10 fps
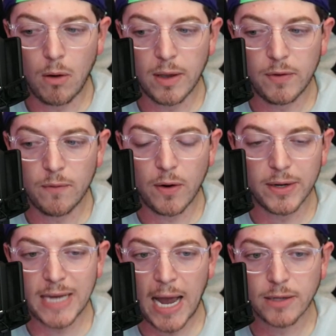give you a very
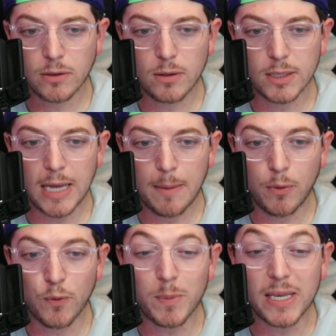tactical example
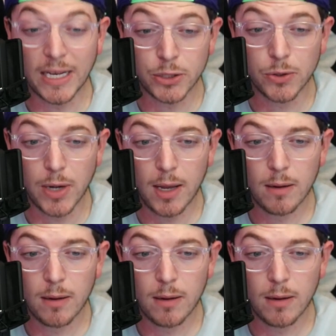from yesterday.